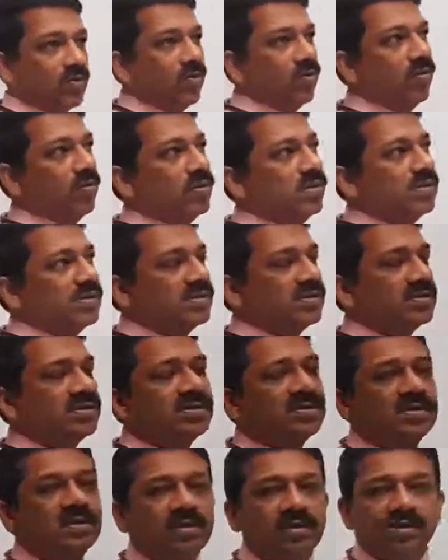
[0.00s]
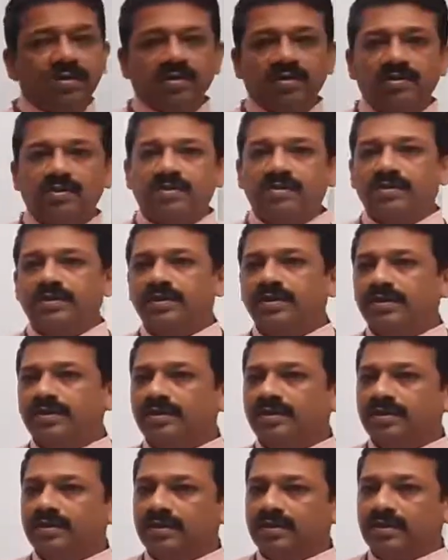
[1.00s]
calls
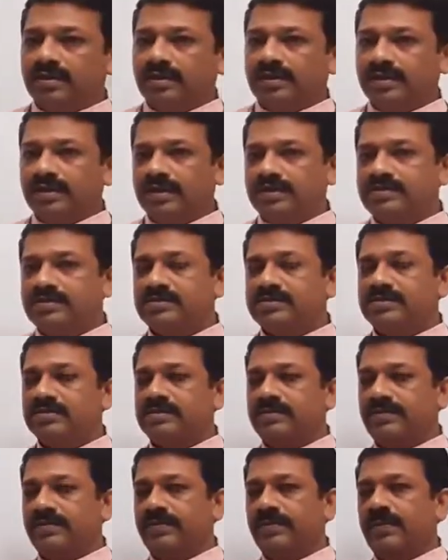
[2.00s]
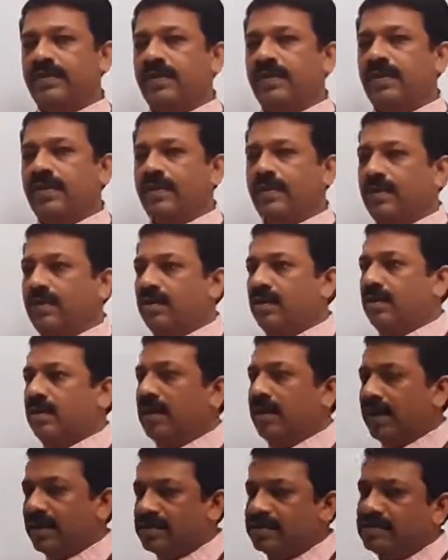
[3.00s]
in Linux
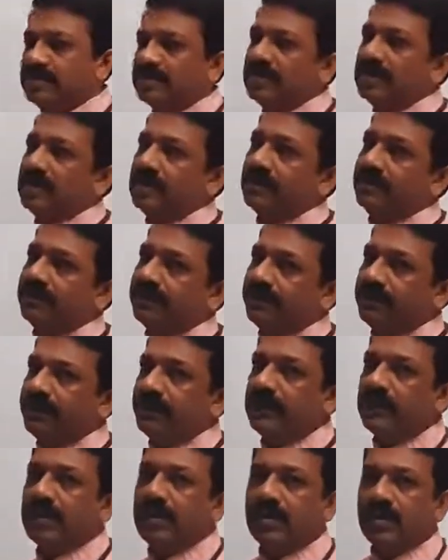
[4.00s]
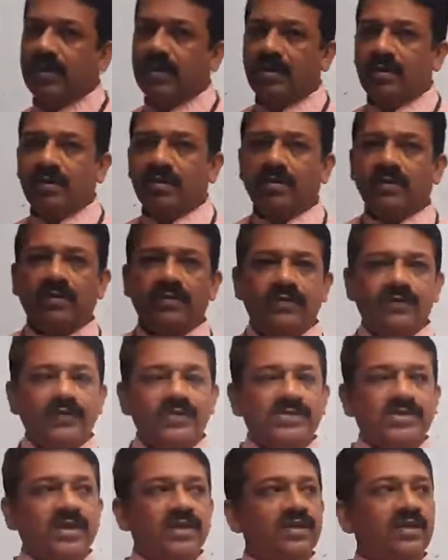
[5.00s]
and C which
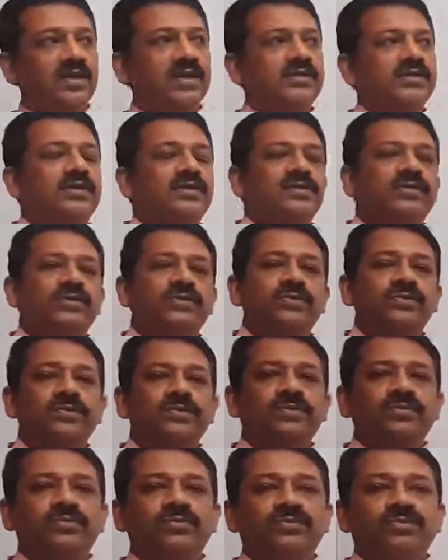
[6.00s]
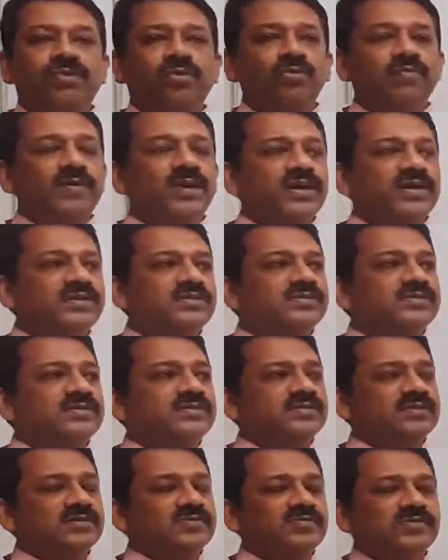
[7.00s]
are related to operating
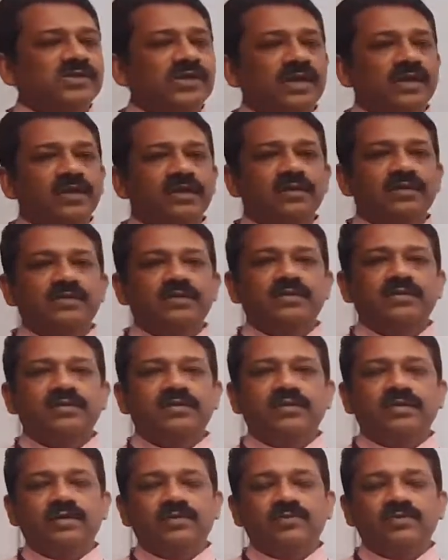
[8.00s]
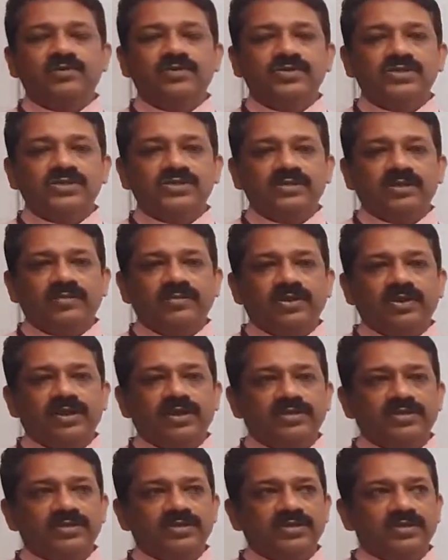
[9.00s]
systems and interprocess
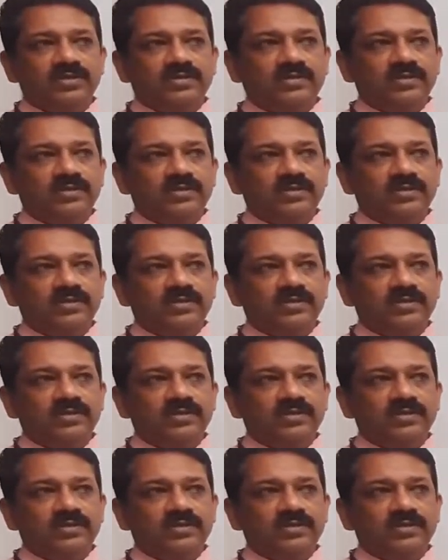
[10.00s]
communication.